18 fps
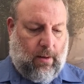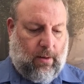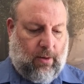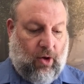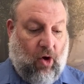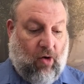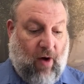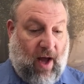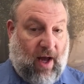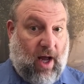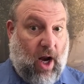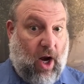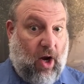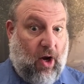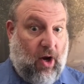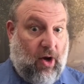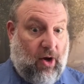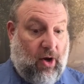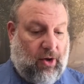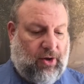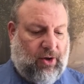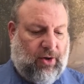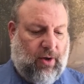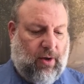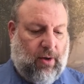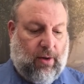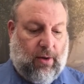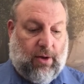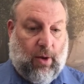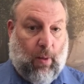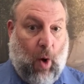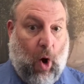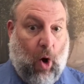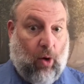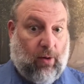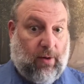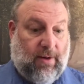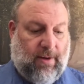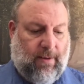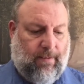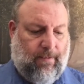Torak lurched to a halt.